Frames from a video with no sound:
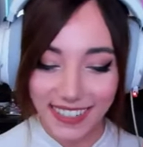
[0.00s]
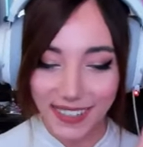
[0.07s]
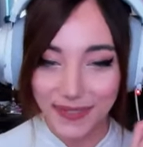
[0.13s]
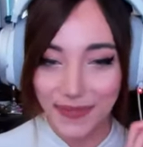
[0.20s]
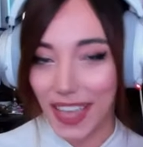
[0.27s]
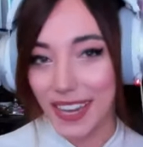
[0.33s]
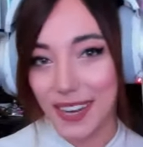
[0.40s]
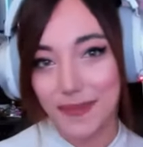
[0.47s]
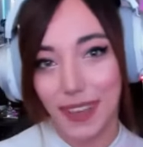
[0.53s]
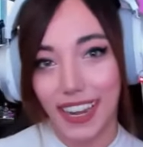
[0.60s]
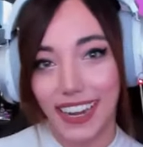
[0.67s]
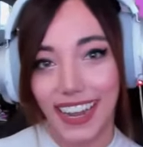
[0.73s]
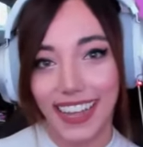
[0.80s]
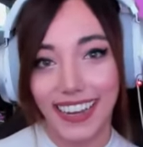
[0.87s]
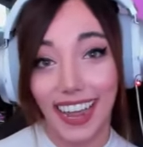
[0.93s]
panda bear,
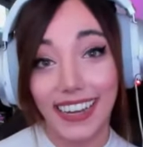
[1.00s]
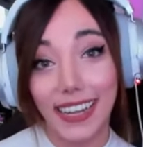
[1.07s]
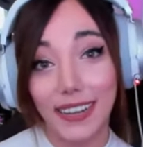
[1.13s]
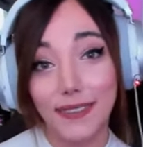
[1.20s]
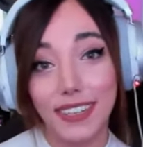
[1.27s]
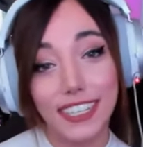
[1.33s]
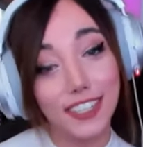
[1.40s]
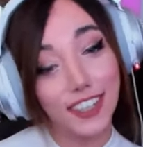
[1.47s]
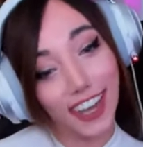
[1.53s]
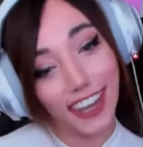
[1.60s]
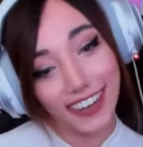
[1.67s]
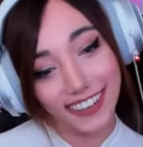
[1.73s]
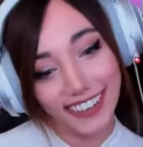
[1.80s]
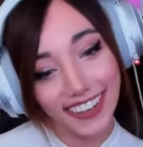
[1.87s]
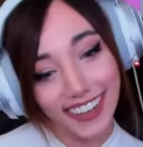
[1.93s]
and I named it
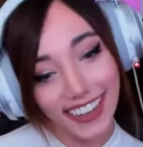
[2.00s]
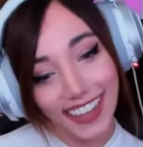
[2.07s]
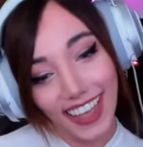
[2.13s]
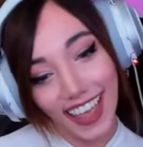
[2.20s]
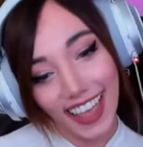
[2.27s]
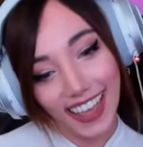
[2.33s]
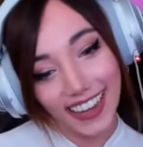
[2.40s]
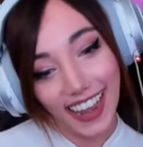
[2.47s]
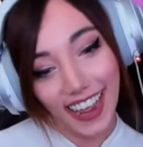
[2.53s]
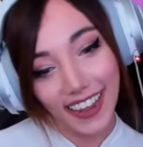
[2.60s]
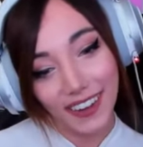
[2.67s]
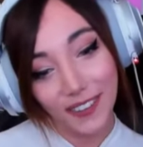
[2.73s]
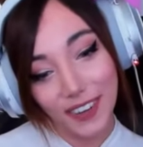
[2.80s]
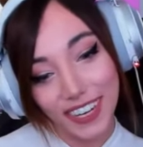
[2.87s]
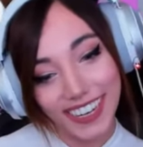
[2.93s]
Jon. And I
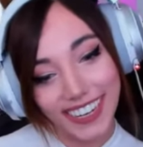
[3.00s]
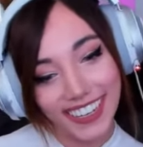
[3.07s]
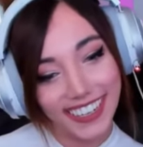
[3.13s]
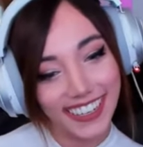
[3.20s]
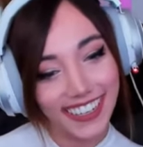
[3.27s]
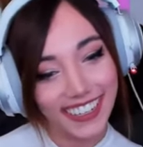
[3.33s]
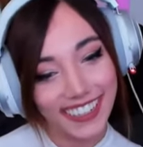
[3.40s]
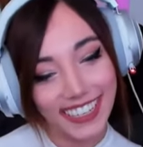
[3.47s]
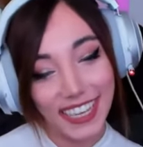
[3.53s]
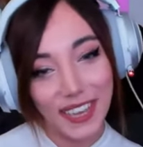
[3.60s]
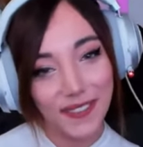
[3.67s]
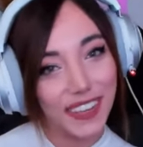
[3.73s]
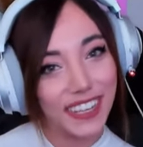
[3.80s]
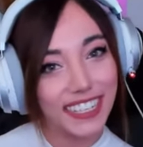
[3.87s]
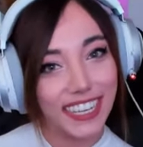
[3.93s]
wanted to keep it
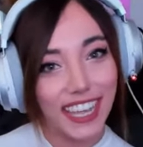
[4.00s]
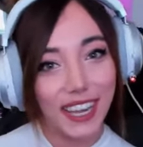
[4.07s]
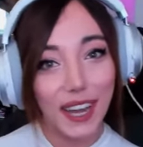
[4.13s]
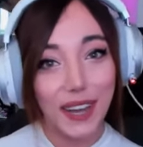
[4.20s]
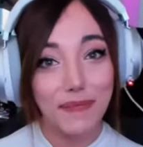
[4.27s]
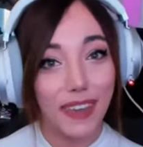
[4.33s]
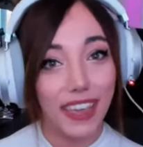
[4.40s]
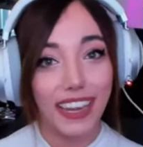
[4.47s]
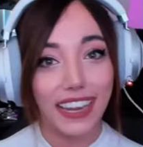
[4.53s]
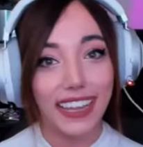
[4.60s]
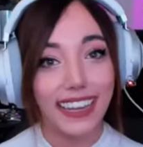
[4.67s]
until I got married,